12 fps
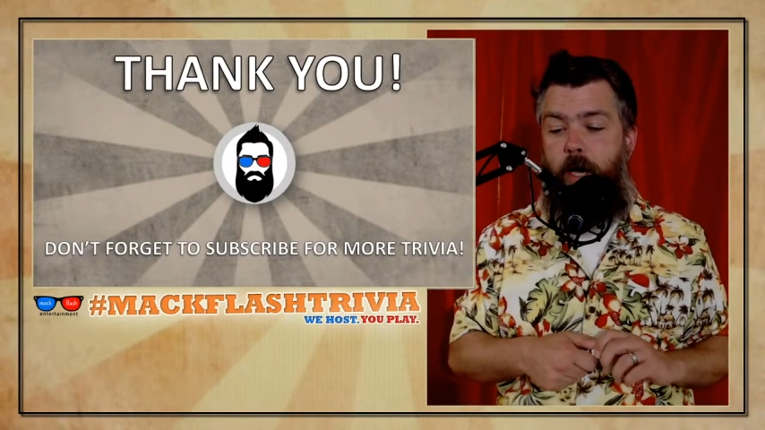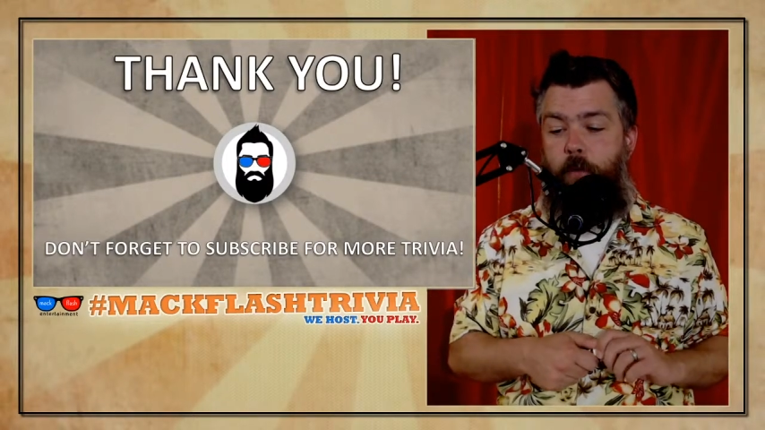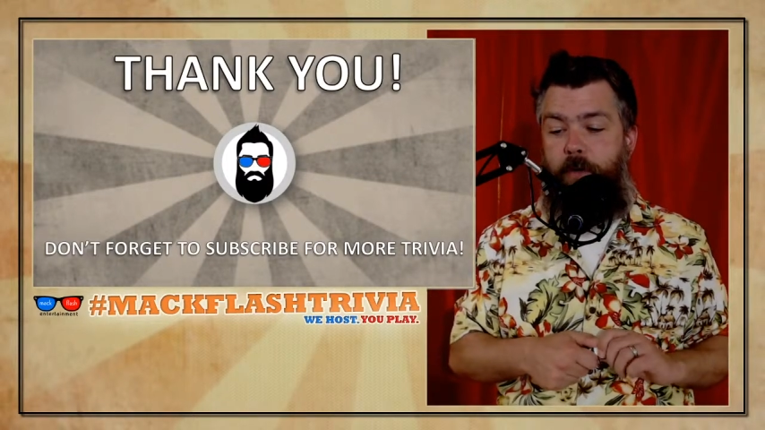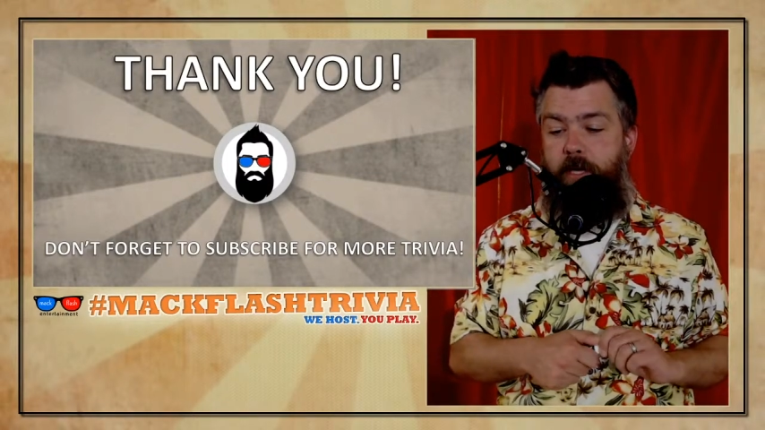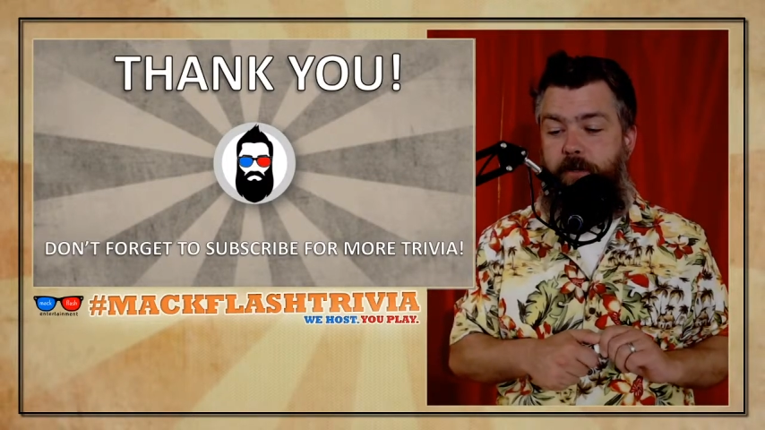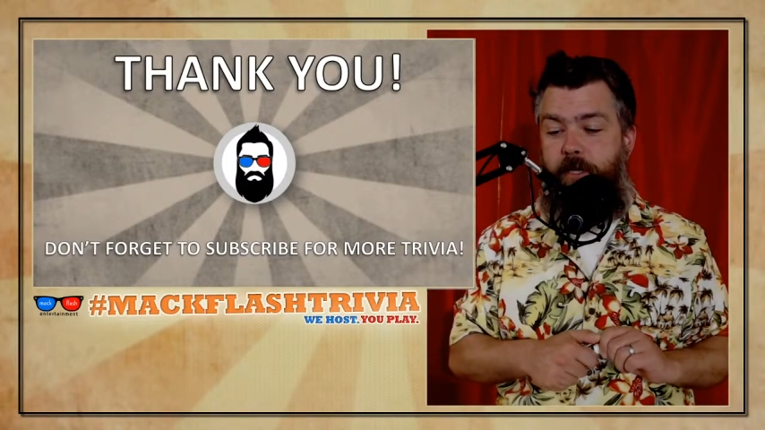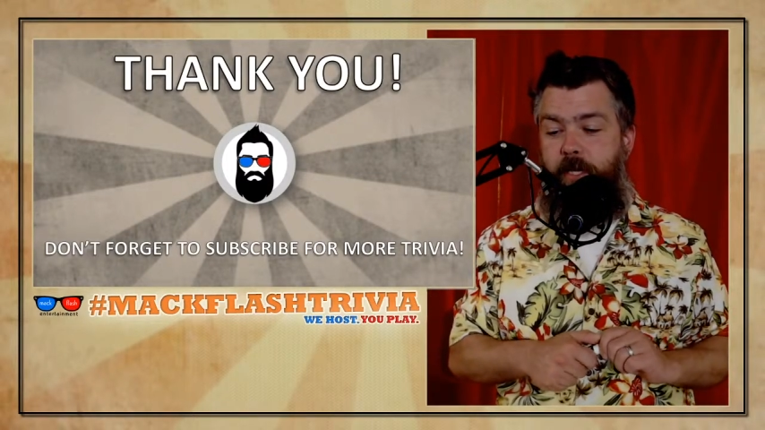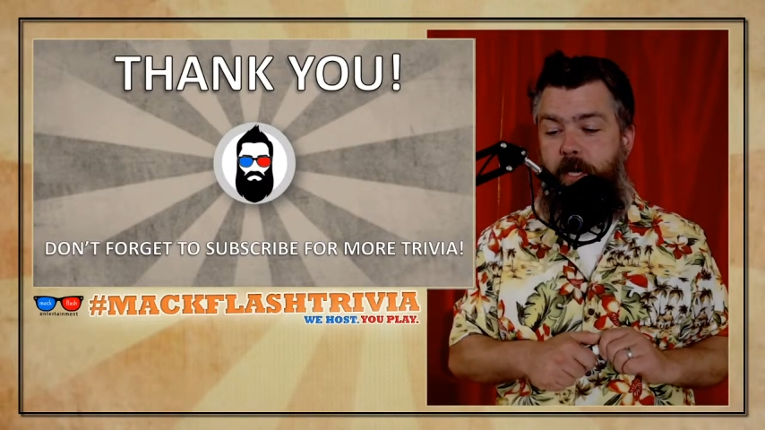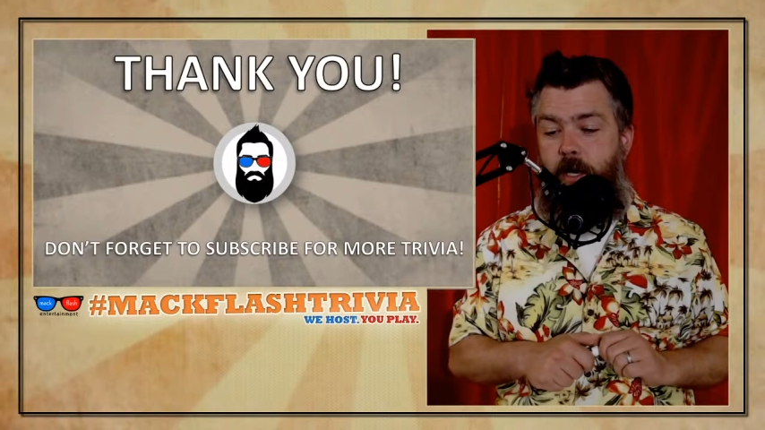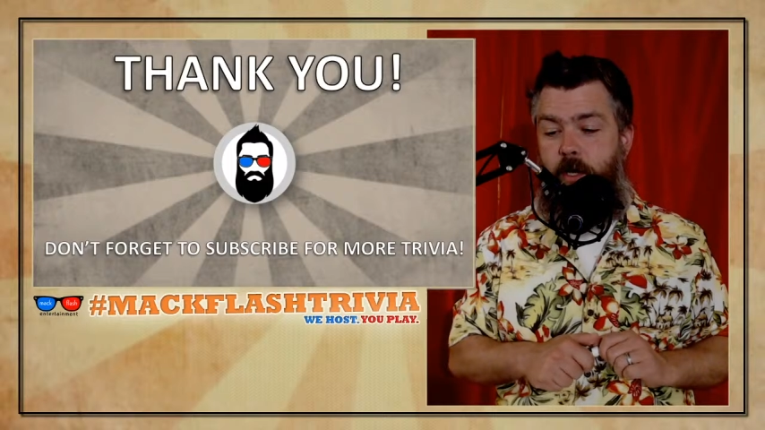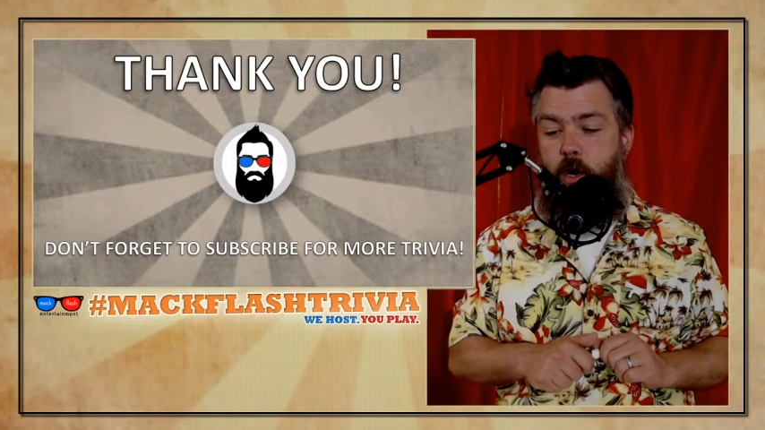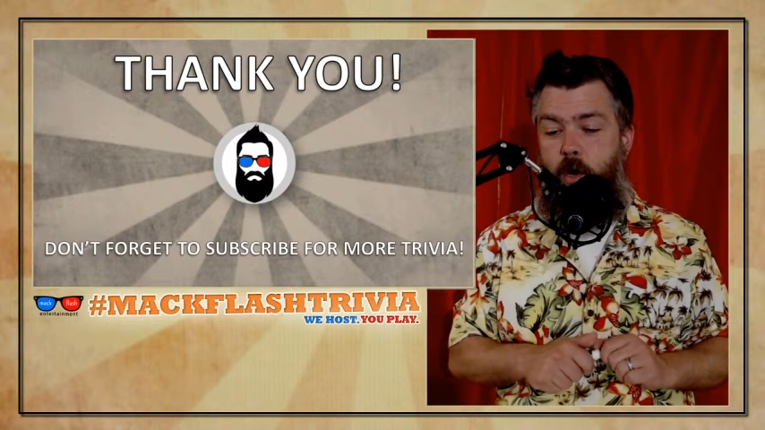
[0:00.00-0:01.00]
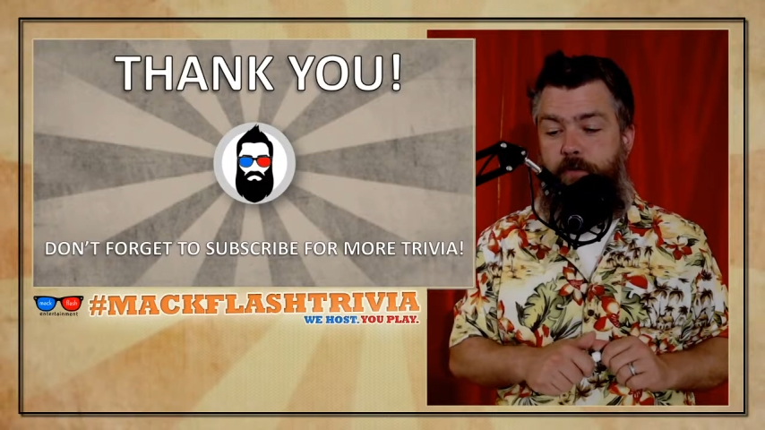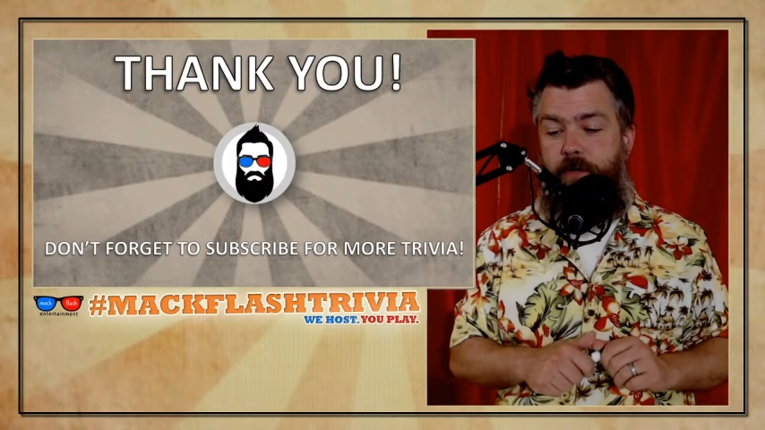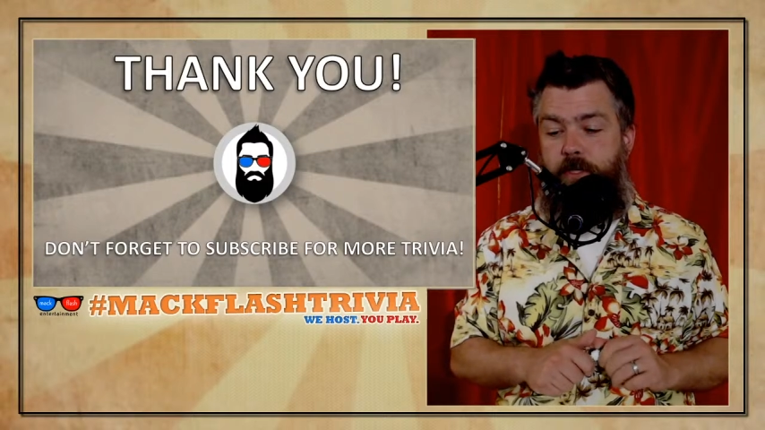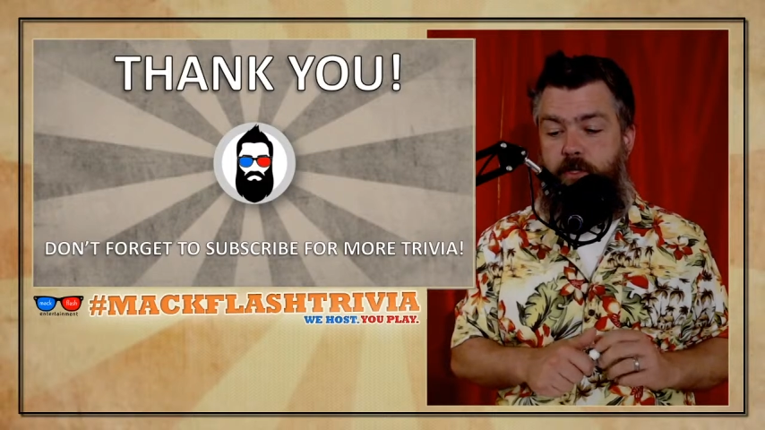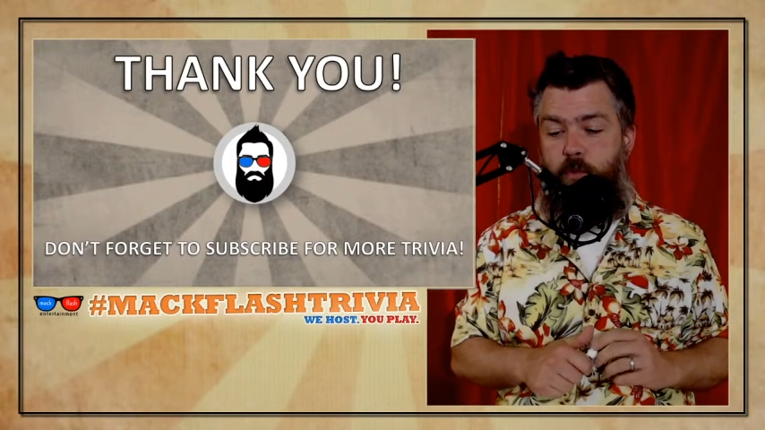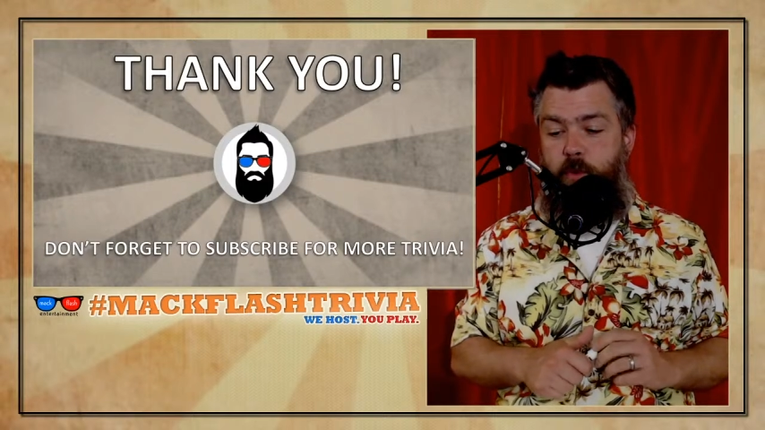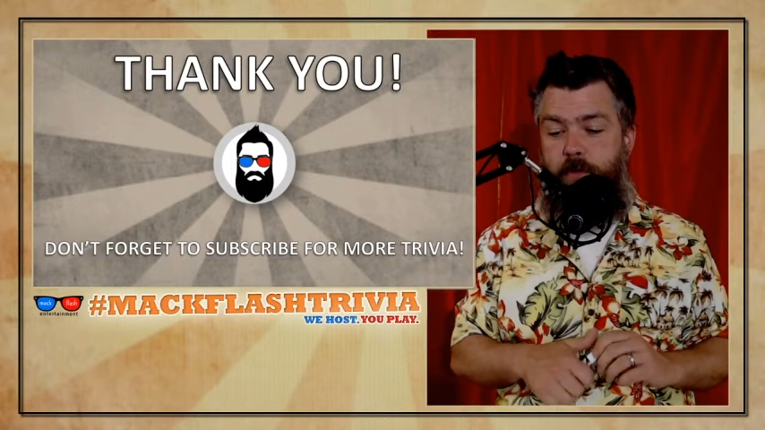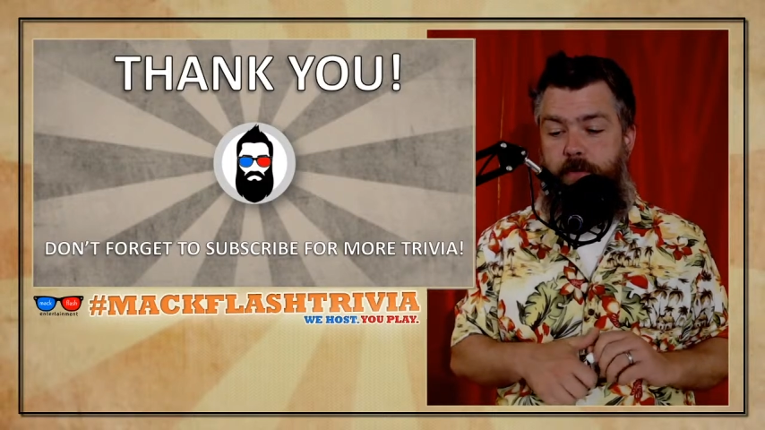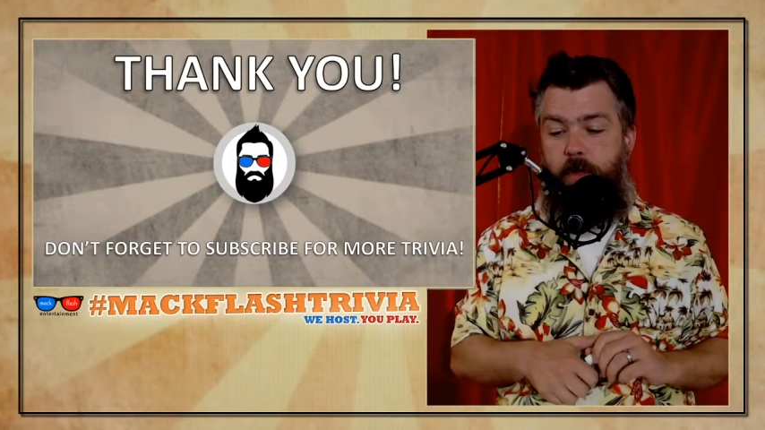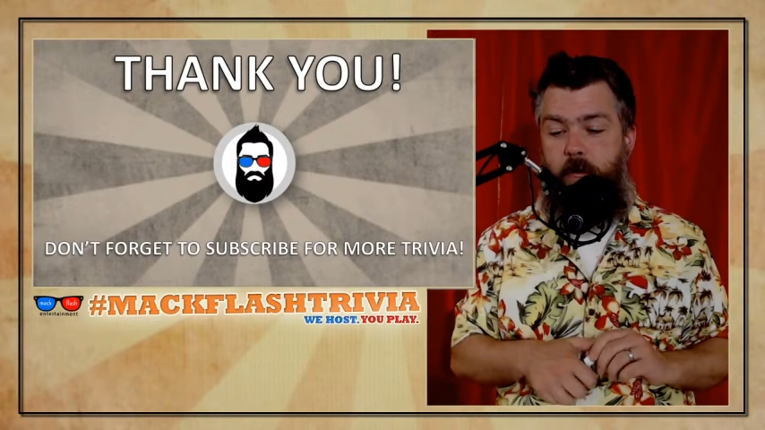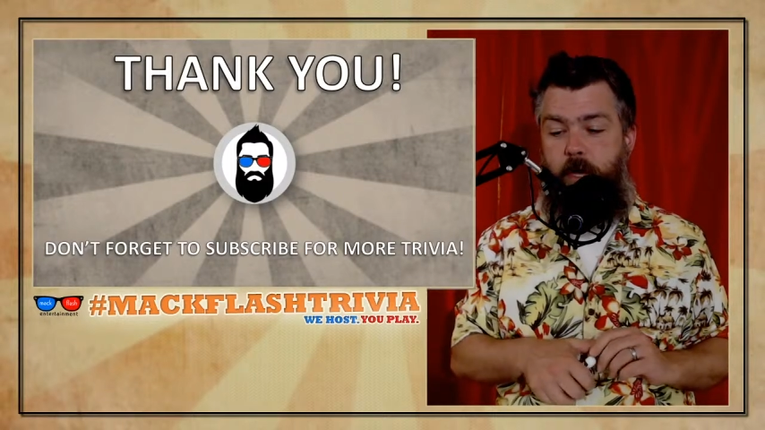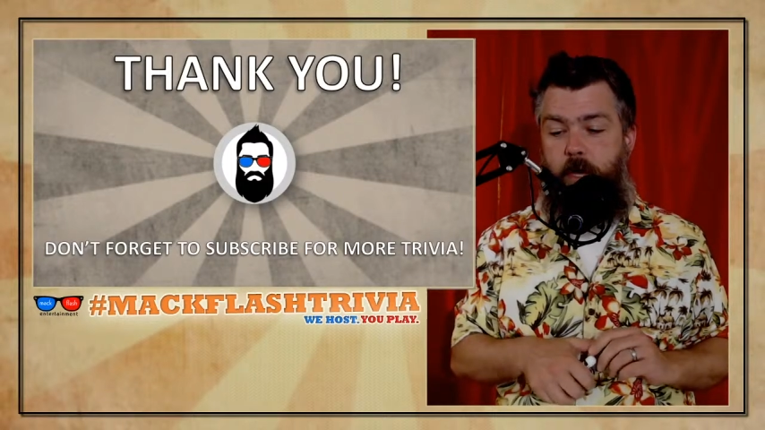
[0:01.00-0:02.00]
We got the COVIDs
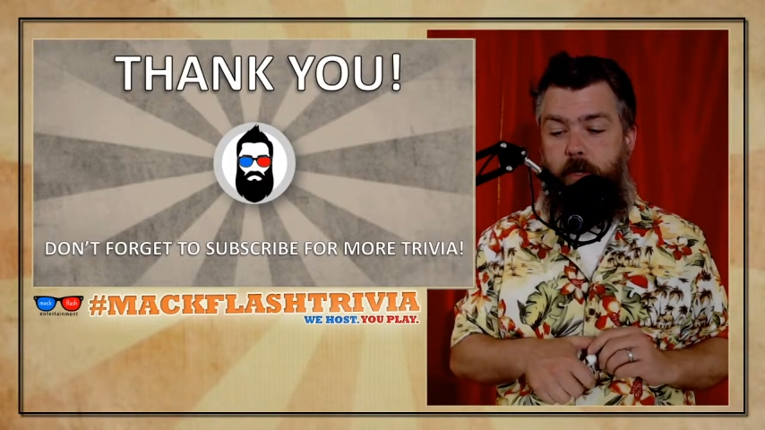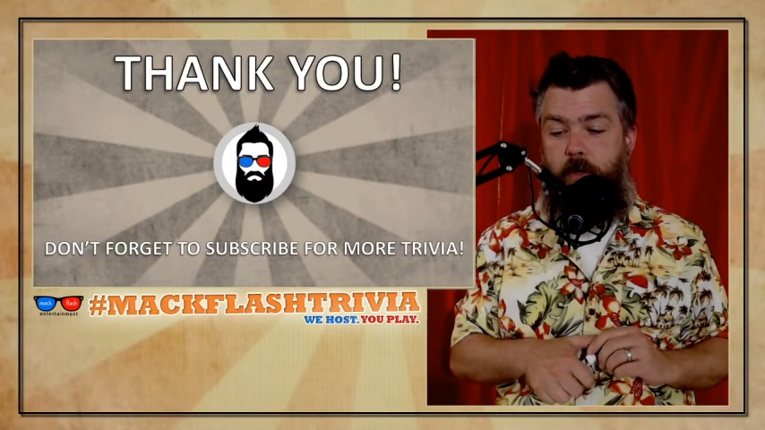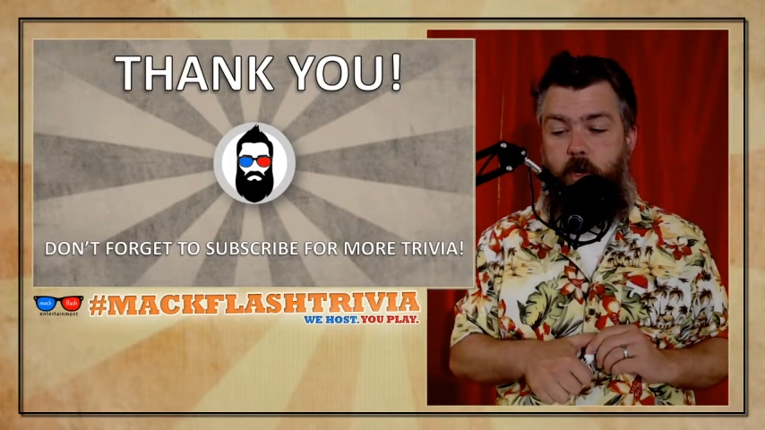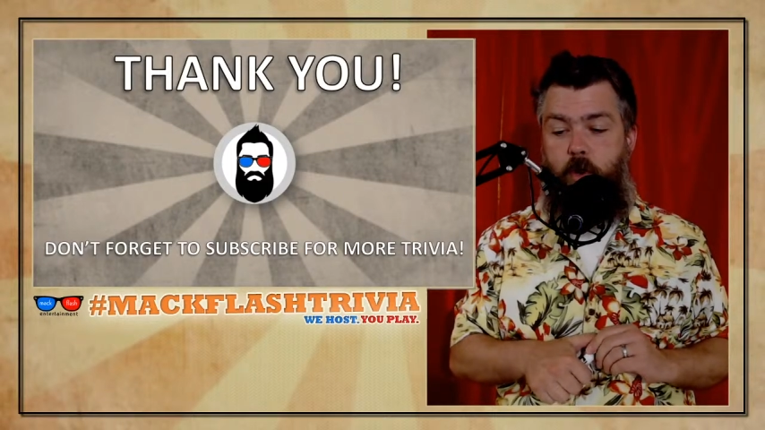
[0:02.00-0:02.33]
with the